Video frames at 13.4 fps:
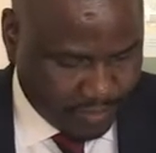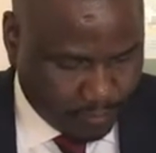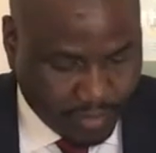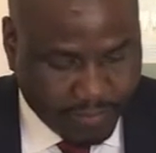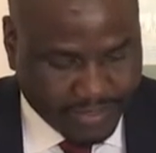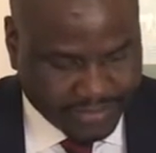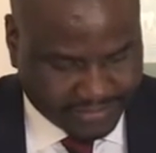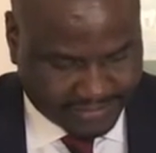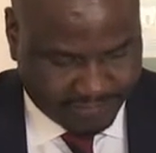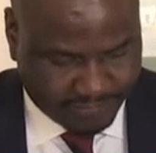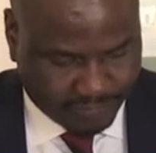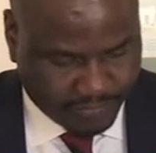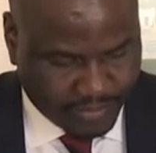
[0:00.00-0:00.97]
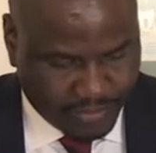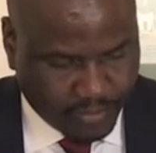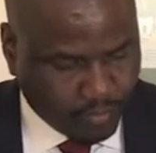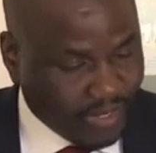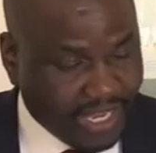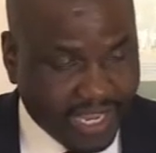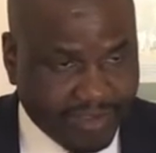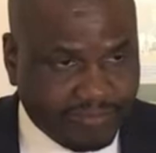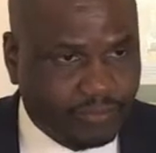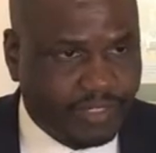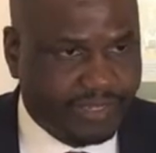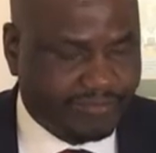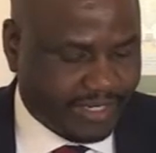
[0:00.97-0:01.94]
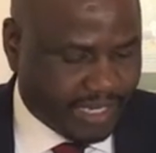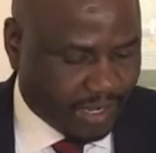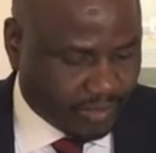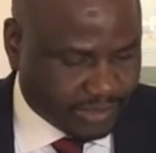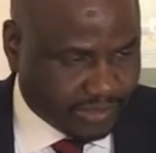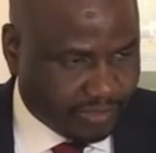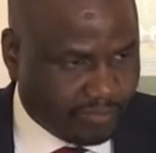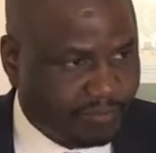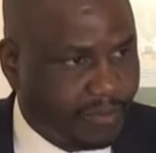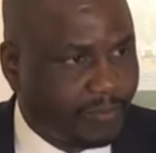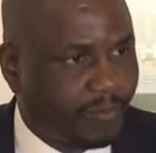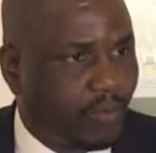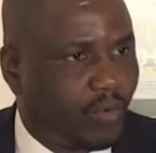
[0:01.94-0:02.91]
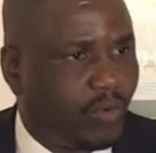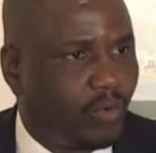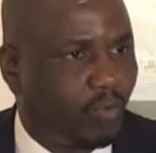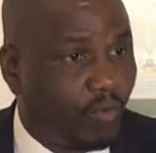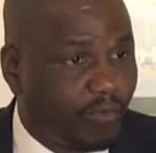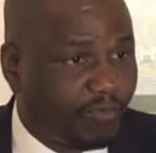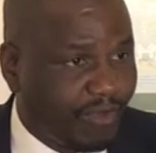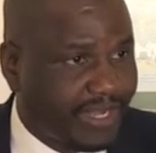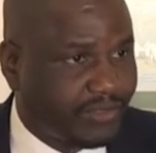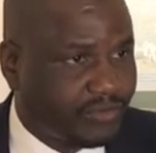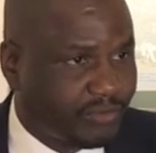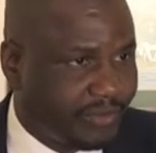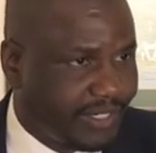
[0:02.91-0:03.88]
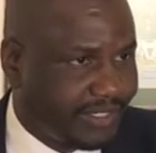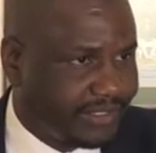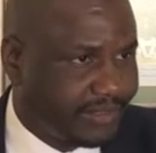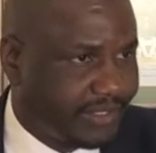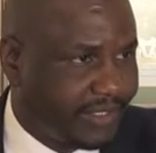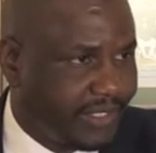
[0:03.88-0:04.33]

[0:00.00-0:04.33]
women's team. We have to have a culture of people who fight to be